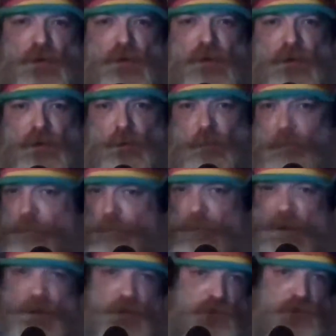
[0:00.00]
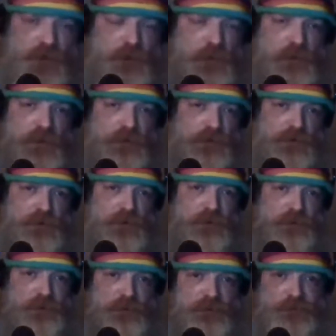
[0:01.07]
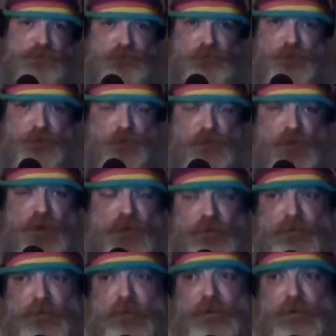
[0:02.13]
in the microtubulance of your brain,